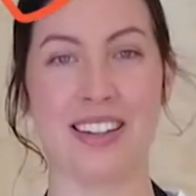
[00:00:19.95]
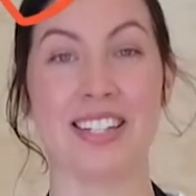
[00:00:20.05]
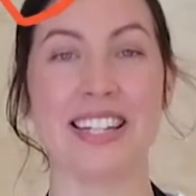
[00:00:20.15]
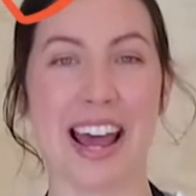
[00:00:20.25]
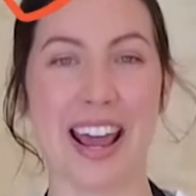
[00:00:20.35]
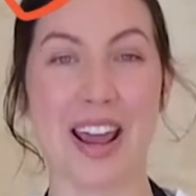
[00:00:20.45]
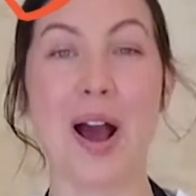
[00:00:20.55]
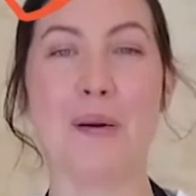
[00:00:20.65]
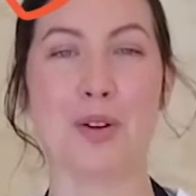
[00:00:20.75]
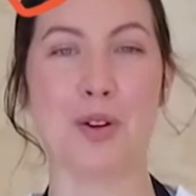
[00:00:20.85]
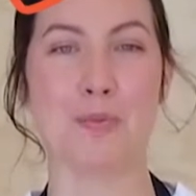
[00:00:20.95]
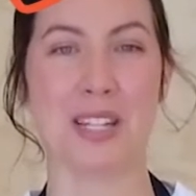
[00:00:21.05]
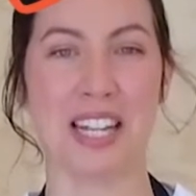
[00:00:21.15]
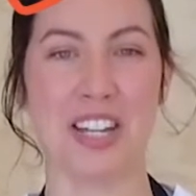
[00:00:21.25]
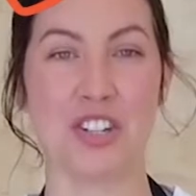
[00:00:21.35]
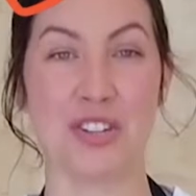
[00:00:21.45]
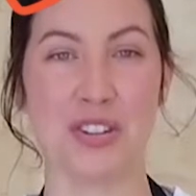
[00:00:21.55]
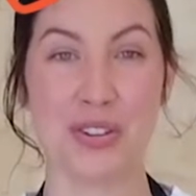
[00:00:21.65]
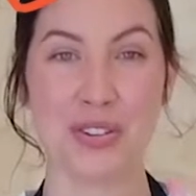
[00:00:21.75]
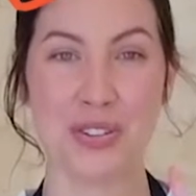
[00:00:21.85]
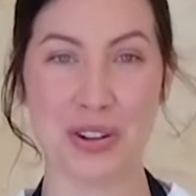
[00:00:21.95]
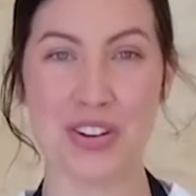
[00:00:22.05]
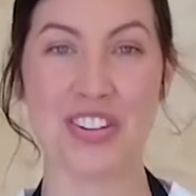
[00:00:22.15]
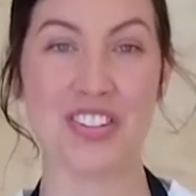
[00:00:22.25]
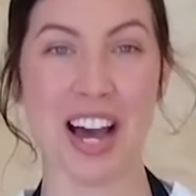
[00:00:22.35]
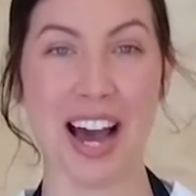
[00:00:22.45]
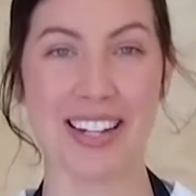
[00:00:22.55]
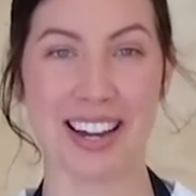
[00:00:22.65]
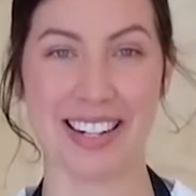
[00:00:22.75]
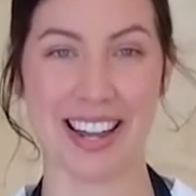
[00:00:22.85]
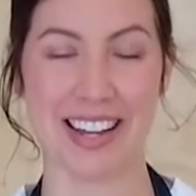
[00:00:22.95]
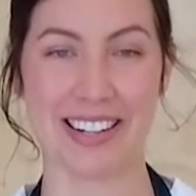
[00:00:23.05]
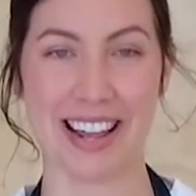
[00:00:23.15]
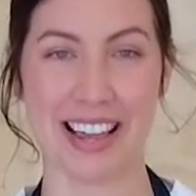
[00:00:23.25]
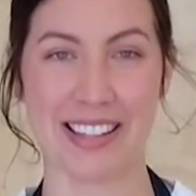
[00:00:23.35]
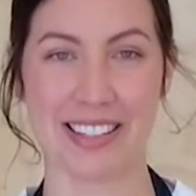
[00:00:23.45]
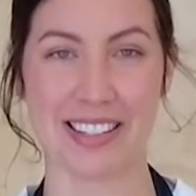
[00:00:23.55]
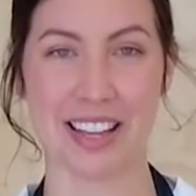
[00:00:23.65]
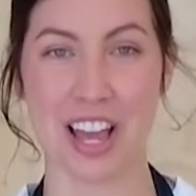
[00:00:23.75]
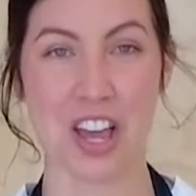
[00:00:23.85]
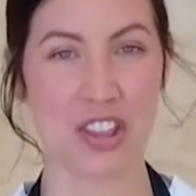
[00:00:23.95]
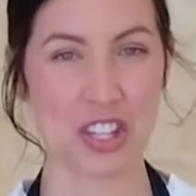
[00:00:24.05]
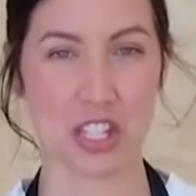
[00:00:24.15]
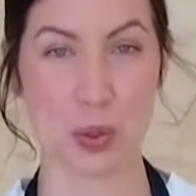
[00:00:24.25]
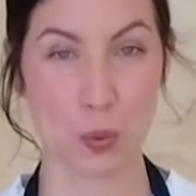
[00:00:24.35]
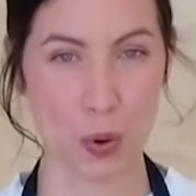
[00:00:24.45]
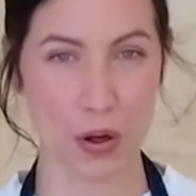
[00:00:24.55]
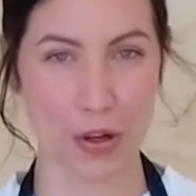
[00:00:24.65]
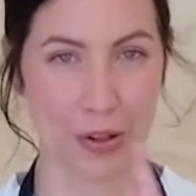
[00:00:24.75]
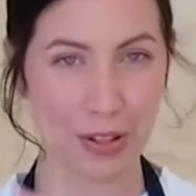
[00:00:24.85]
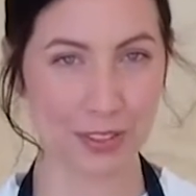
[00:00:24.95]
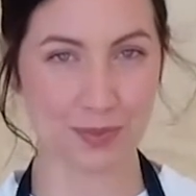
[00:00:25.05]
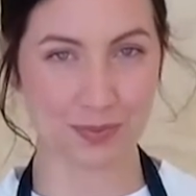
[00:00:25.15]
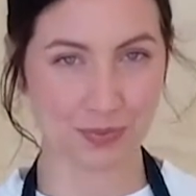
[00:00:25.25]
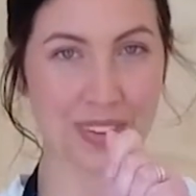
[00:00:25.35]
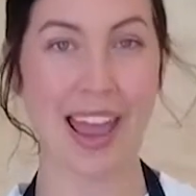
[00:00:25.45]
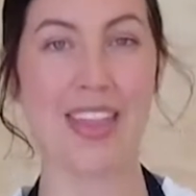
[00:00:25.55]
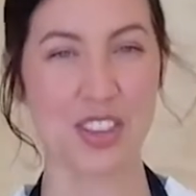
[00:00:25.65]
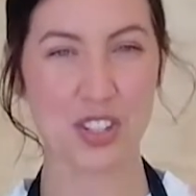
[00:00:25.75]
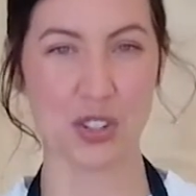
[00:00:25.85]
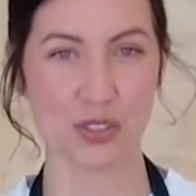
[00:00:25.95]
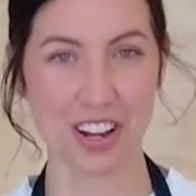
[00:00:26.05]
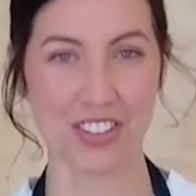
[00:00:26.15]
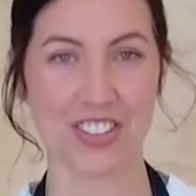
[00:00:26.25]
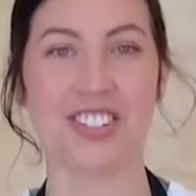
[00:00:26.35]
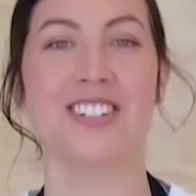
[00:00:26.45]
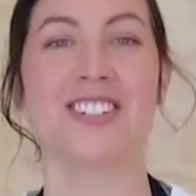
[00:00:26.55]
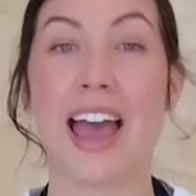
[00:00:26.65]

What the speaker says: Today I'm going to be teaching you two tie-dye techniques, the swirl and the scrunch.